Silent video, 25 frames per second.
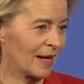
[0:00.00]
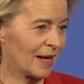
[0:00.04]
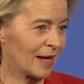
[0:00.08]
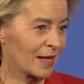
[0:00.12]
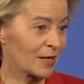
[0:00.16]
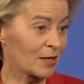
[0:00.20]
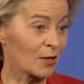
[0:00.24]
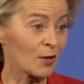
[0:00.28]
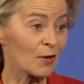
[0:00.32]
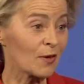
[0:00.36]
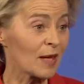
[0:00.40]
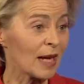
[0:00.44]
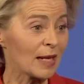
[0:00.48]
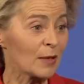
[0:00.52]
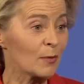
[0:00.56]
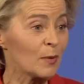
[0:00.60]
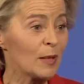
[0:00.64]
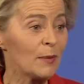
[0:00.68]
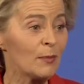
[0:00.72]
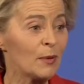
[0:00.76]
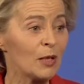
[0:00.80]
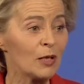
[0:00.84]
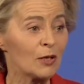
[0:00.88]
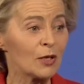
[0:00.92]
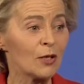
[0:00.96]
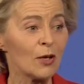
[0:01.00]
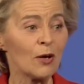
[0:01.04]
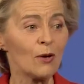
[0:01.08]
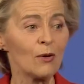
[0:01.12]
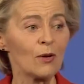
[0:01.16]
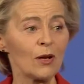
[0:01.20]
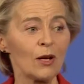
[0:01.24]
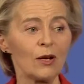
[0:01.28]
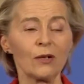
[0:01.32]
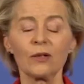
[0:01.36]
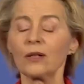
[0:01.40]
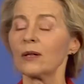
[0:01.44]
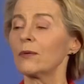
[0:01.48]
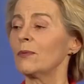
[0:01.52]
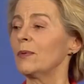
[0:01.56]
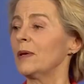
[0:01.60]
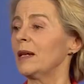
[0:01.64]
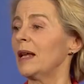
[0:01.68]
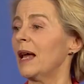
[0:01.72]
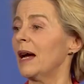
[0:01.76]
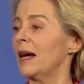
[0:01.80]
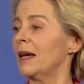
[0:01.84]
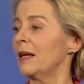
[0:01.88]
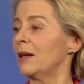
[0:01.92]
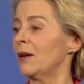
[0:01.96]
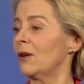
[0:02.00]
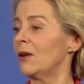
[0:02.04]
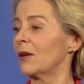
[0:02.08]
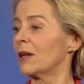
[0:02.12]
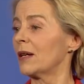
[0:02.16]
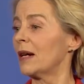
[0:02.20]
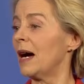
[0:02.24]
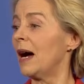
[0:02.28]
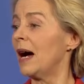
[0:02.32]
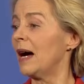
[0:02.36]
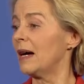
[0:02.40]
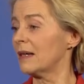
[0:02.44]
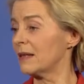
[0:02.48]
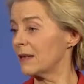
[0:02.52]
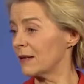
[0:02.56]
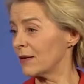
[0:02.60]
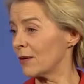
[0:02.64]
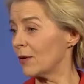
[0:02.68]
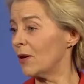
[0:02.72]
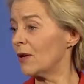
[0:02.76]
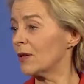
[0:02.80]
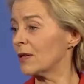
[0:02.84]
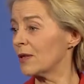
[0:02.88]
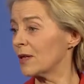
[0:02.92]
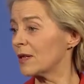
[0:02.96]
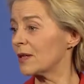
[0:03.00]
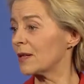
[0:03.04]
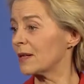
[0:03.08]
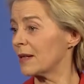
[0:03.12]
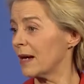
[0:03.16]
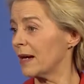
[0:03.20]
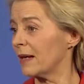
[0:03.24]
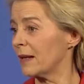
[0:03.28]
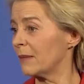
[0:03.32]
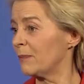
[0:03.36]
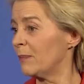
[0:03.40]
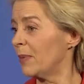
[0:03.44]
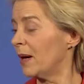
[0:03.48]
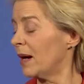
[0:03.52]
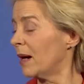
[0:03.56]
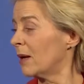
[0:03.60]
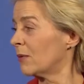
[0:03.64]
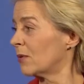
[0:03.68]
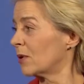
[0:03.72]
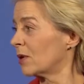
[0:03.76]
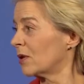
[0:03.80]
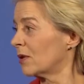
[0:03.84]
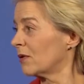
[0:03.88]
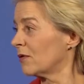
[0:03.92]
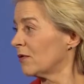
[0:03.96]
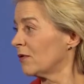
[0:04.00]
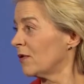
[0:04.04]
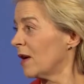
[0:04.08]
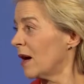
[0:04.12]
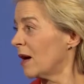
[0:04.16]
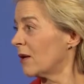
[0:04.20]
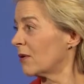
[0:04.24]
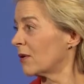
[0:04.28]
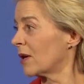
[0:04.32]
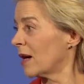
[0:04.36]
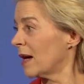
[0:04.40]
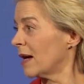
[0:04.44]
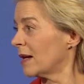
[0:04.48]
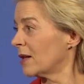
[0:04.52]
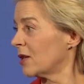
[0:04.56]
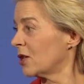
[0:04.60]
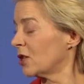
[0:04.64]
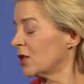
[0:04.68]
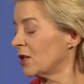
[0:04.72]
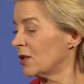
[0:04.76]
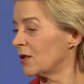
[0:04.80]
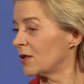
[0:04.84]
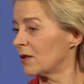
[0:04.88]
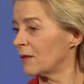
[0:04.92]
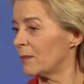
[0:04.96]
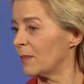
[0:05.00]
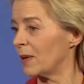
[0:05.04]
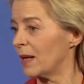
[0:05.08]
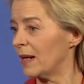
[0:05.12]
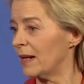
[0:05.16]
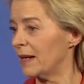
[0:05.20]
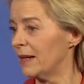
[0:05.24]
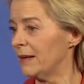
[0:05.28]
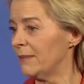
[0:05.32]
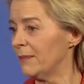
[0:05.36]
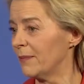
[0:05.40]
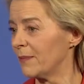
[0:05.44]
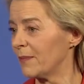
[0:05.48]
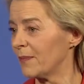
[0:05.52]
so that we will no longer rely on a hostile power for our energy supply.